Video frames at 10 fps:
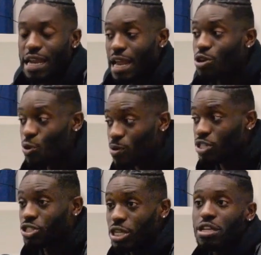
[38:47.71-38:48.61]
and I know where
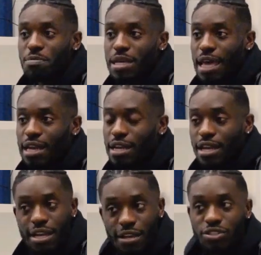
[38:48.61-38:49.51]
she could be headed
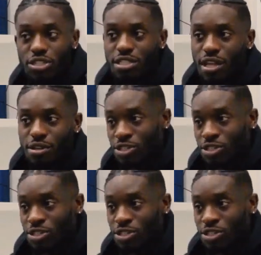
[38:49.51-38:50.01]
if she stuck.